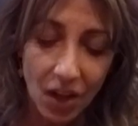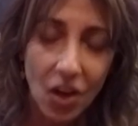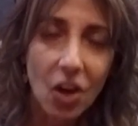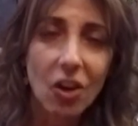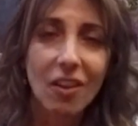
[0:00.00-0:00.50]

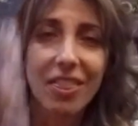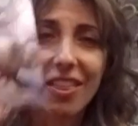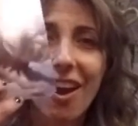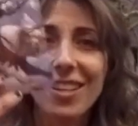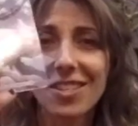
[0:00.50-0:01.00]
Her
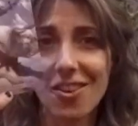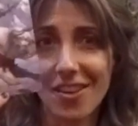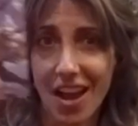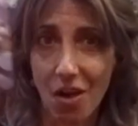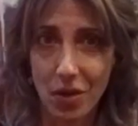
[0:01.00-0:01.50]
thoughts are
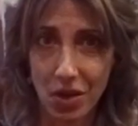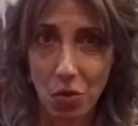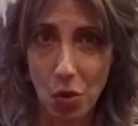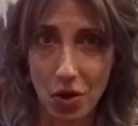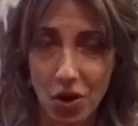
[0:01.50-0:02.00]
now in
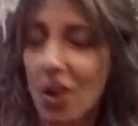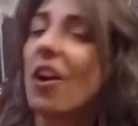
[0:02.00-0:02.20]
order.